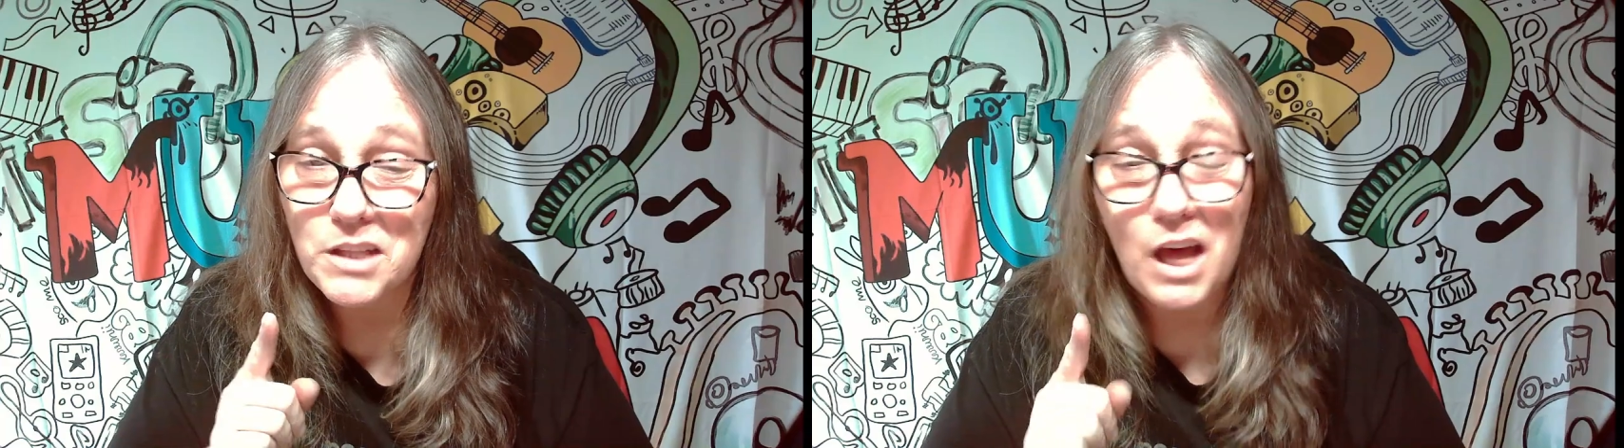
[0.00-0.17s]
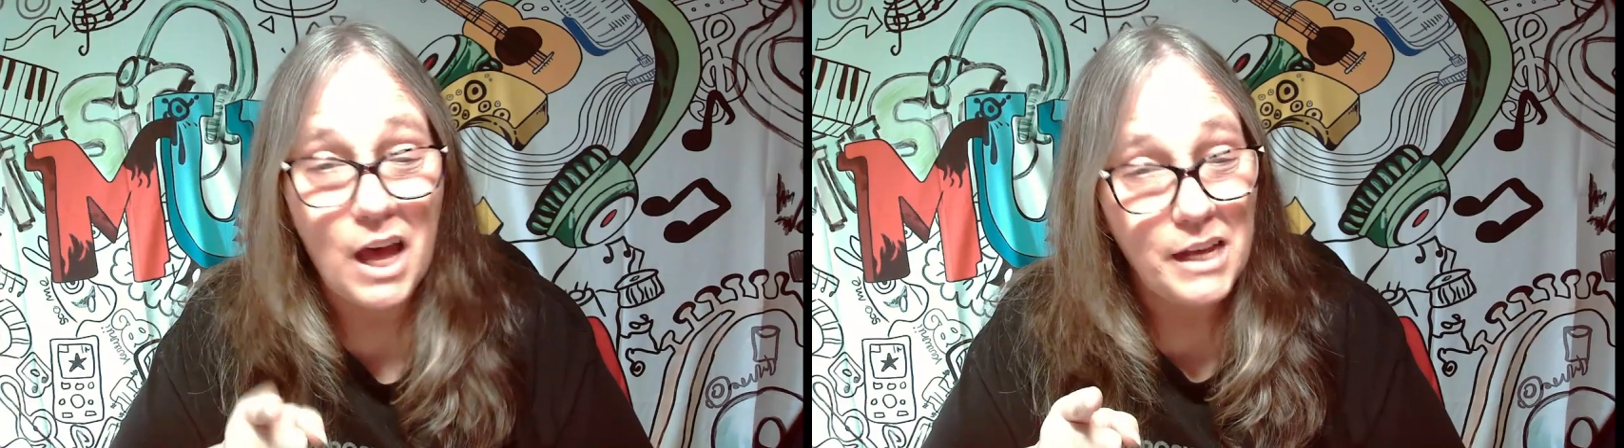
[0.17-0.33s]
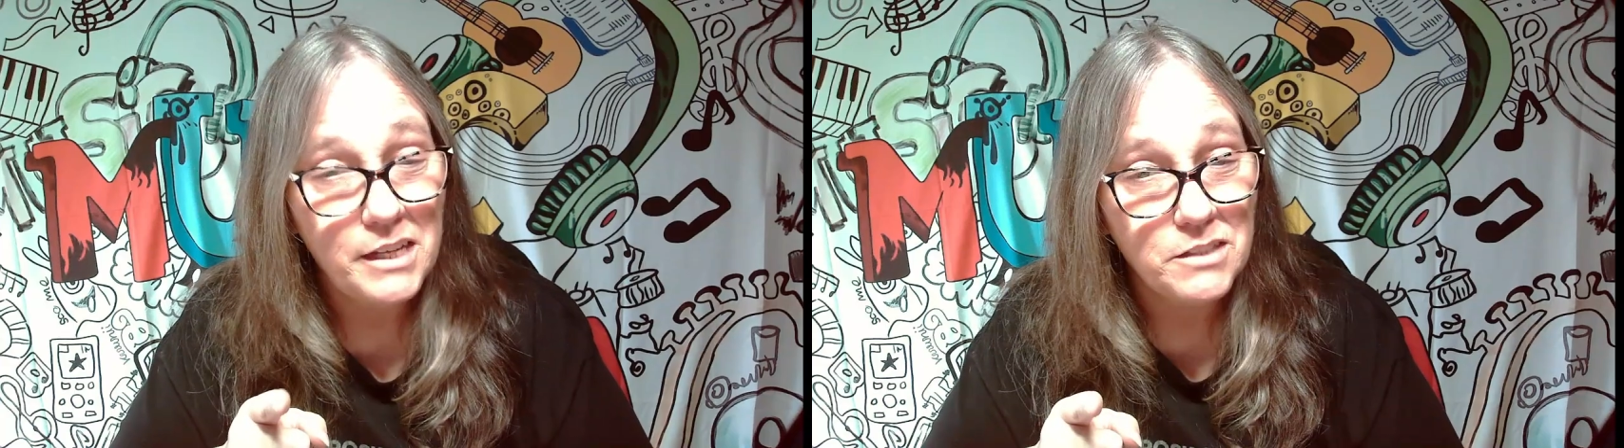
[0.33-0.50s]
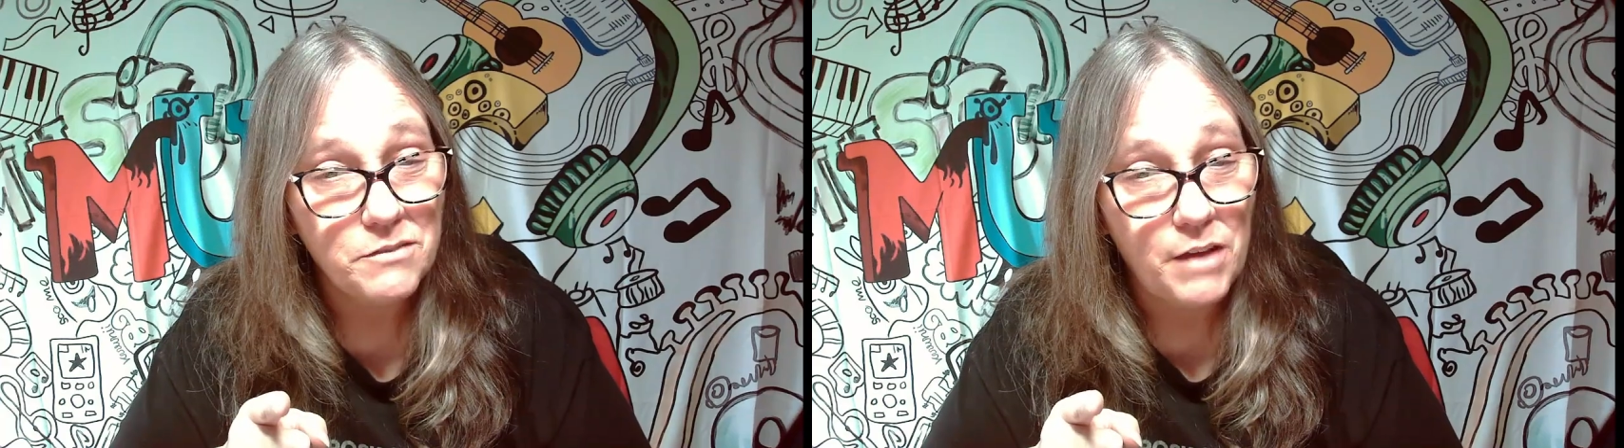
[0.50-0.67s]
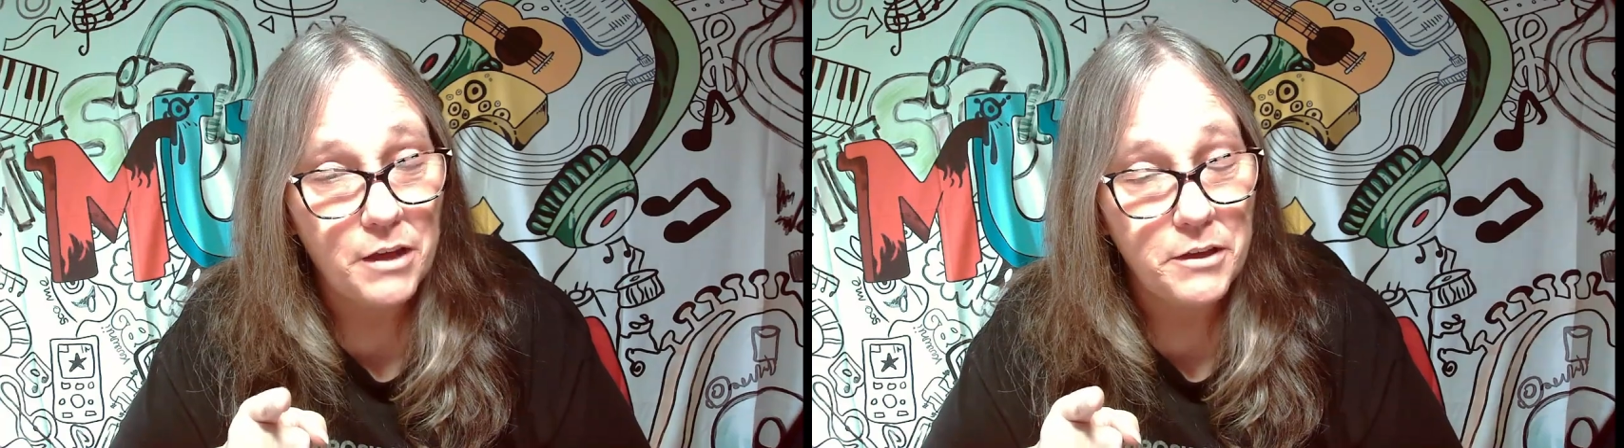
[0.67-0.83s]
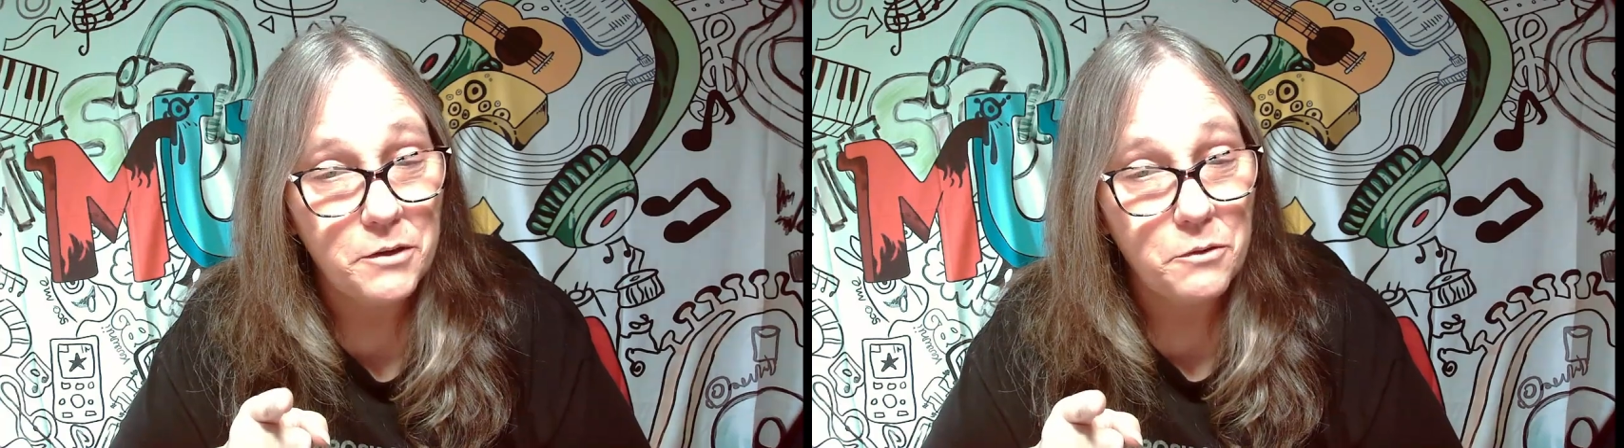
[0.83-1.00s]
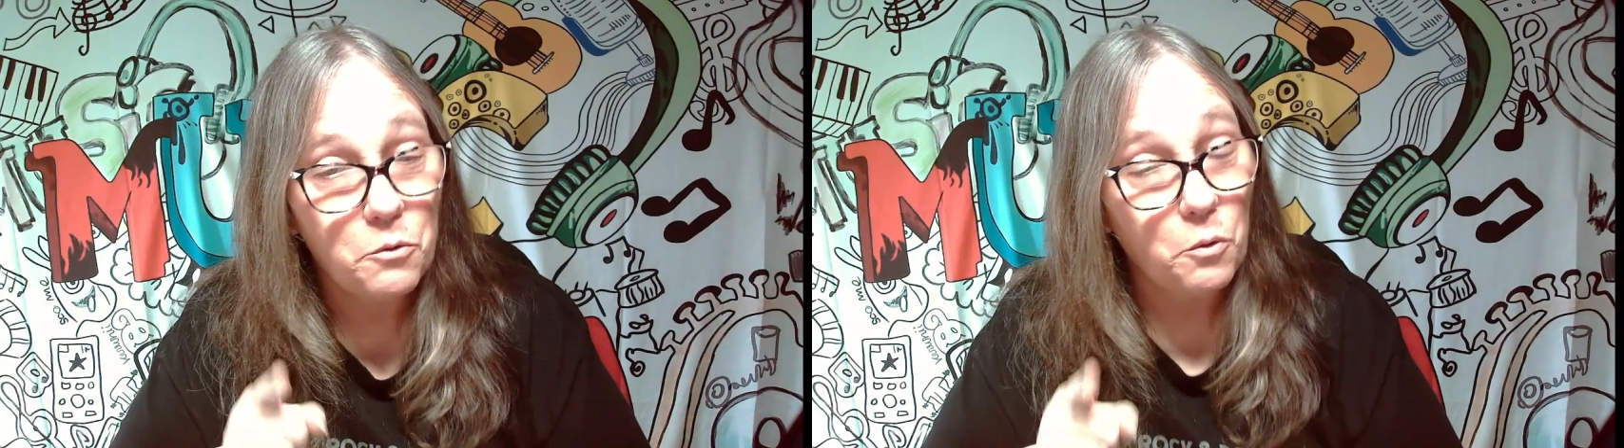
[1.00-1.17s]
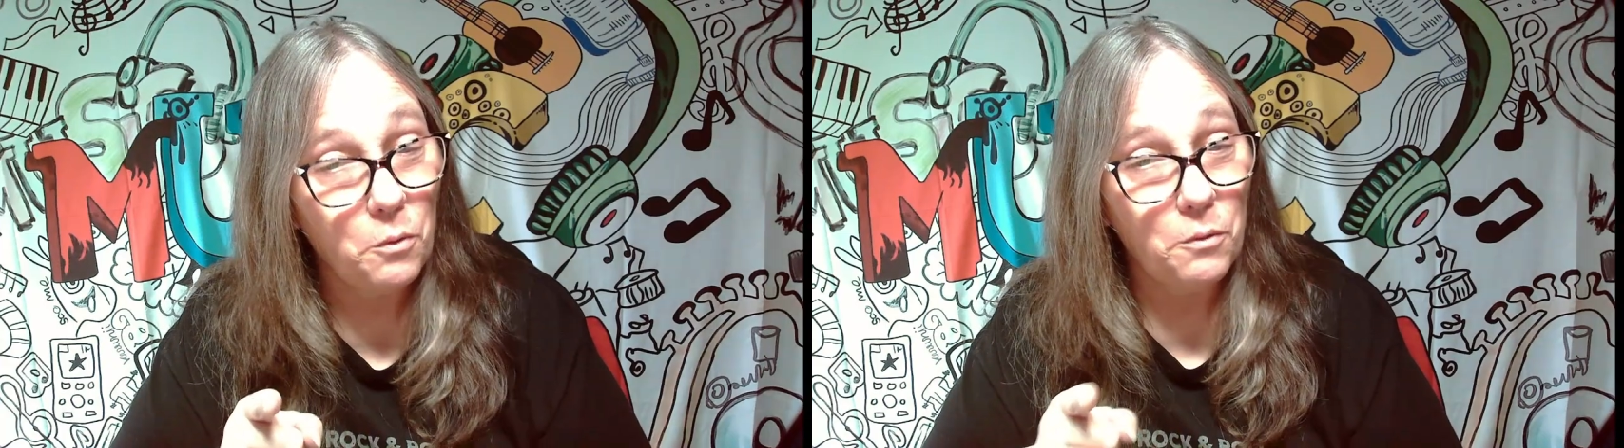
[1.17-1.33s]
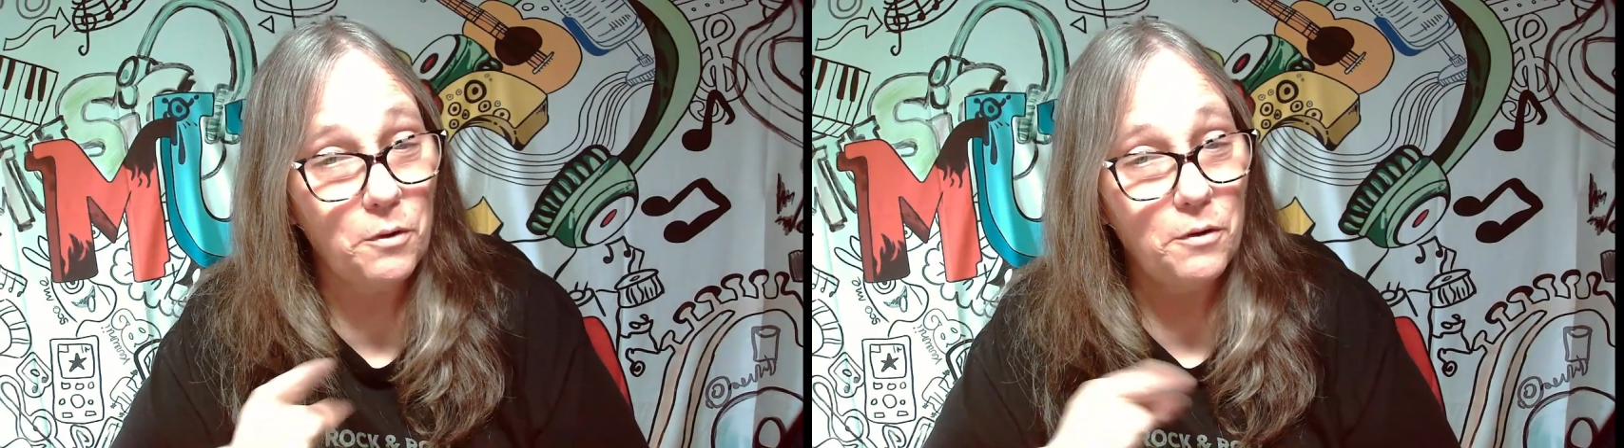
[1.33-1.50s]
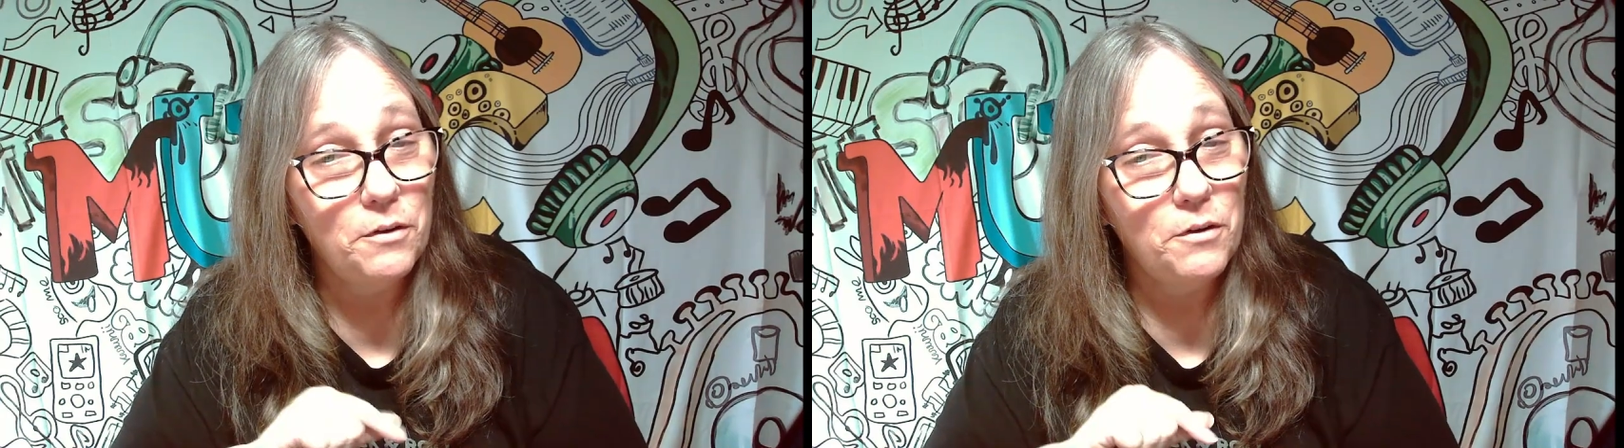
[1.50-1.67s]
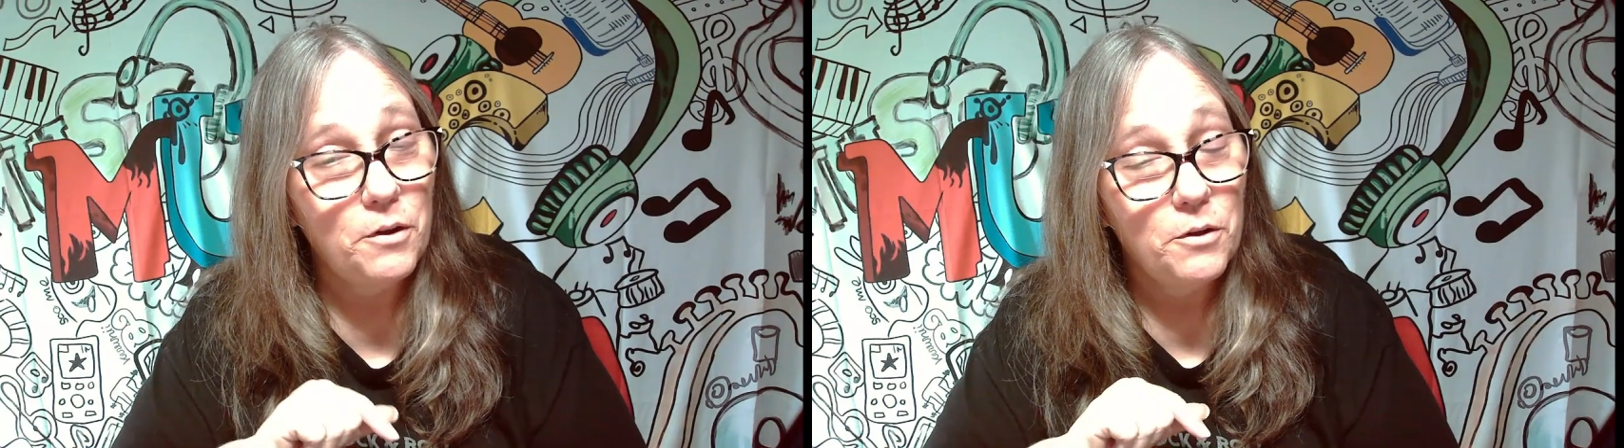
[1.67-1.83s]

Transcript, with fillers: highest value or